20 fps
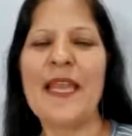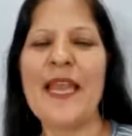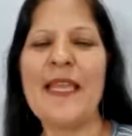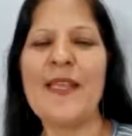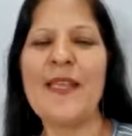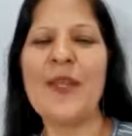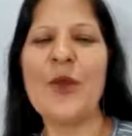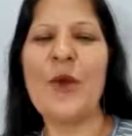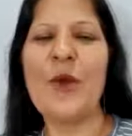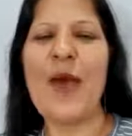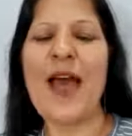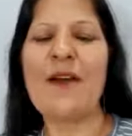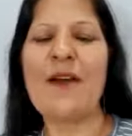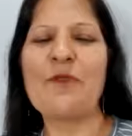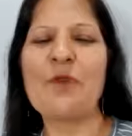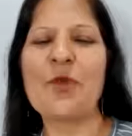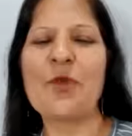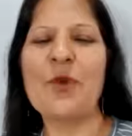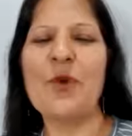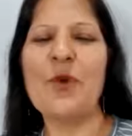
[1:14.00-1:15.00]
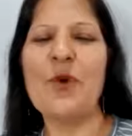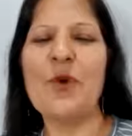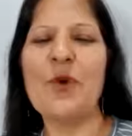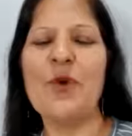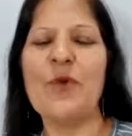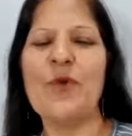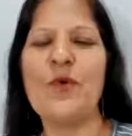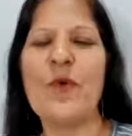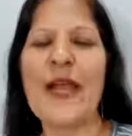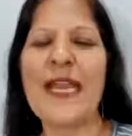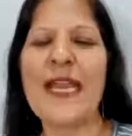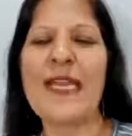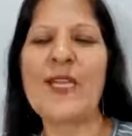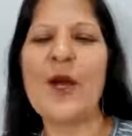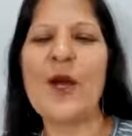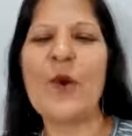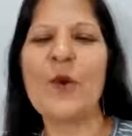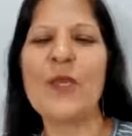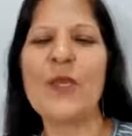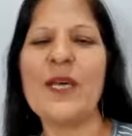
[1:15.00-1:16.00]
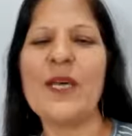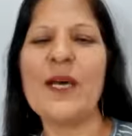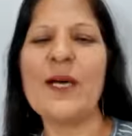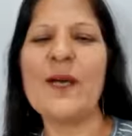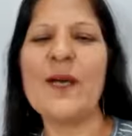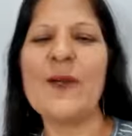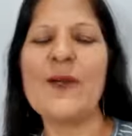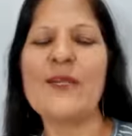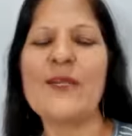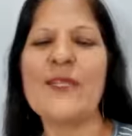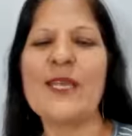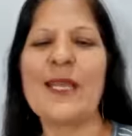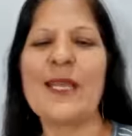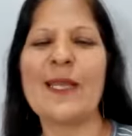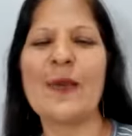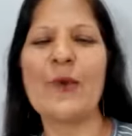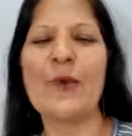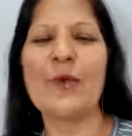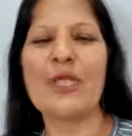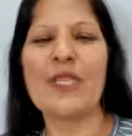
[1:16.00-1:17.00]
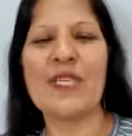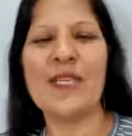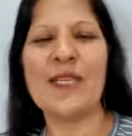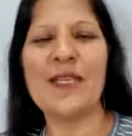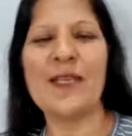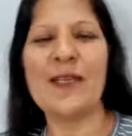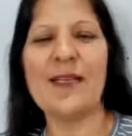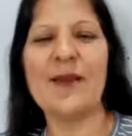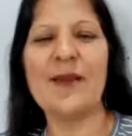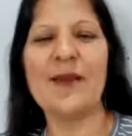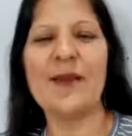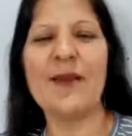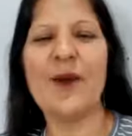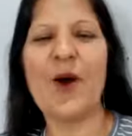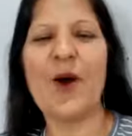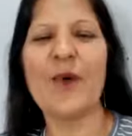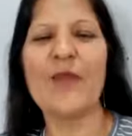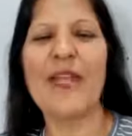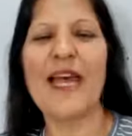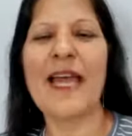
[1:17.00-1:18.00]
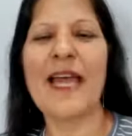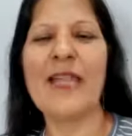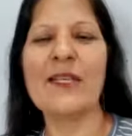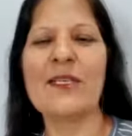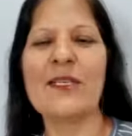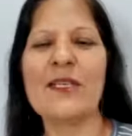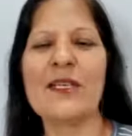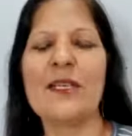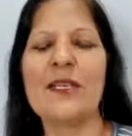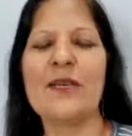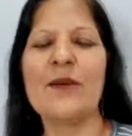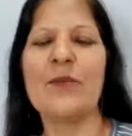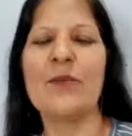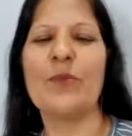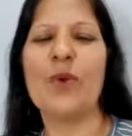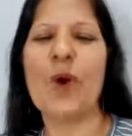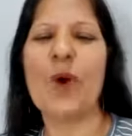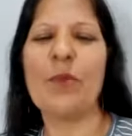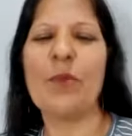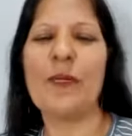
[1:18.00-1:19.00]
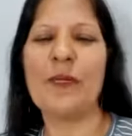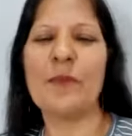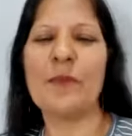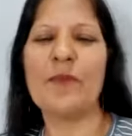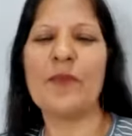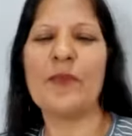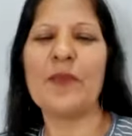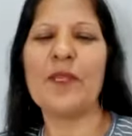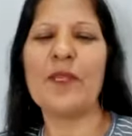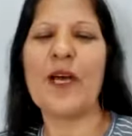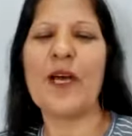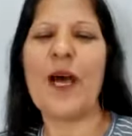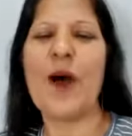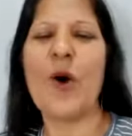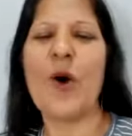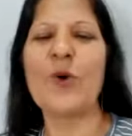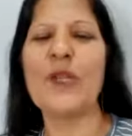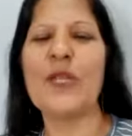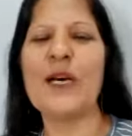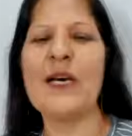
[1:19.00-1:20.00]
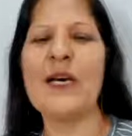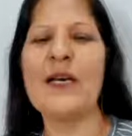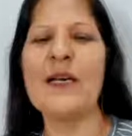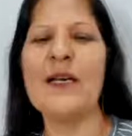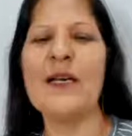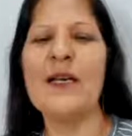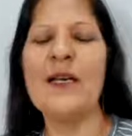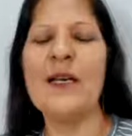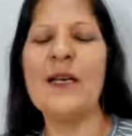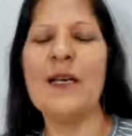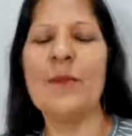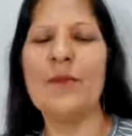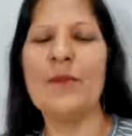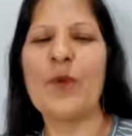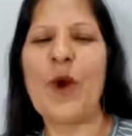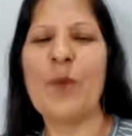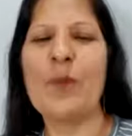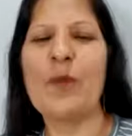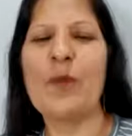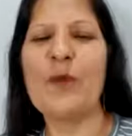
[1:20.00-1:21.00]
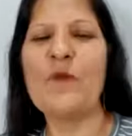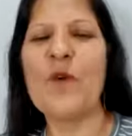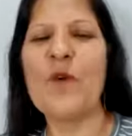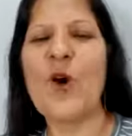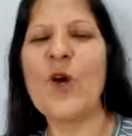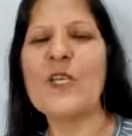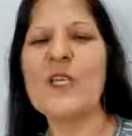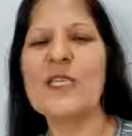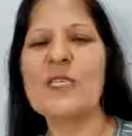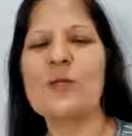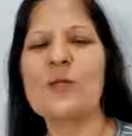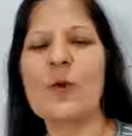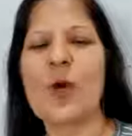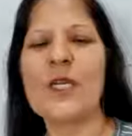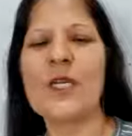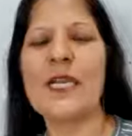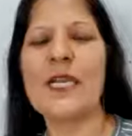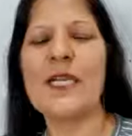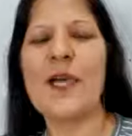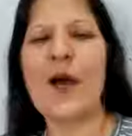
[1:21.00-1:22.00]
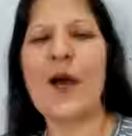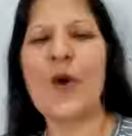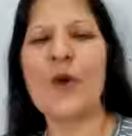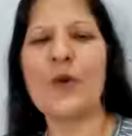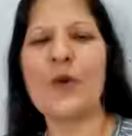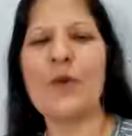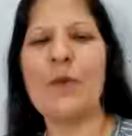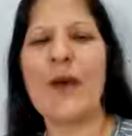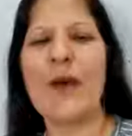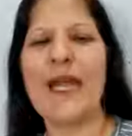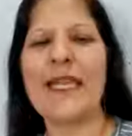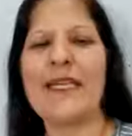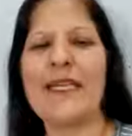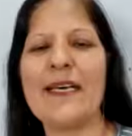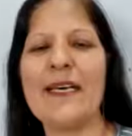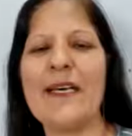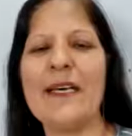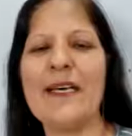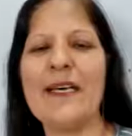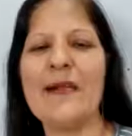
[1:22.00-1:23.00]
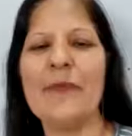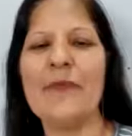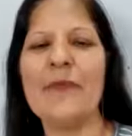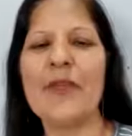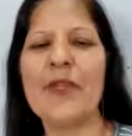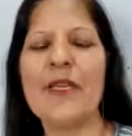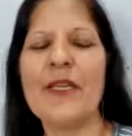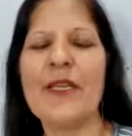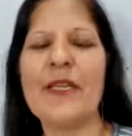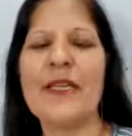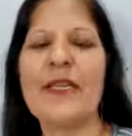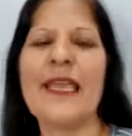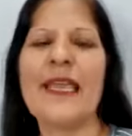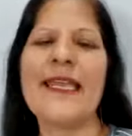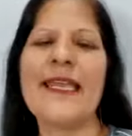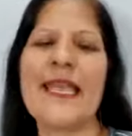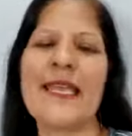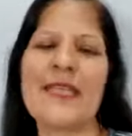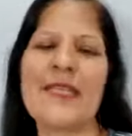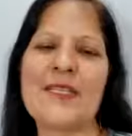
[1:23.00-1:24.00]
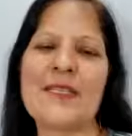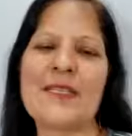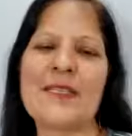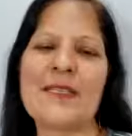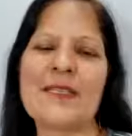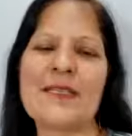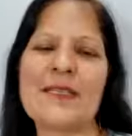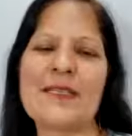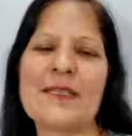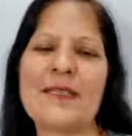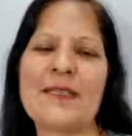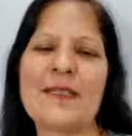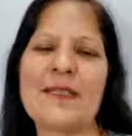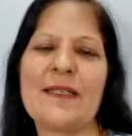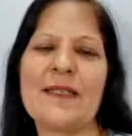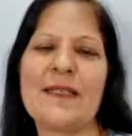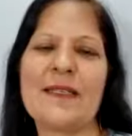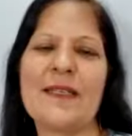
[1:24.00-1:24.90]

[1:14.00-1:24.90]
then you have to find out the solution of that problem. How the problem was sorted out by the characters.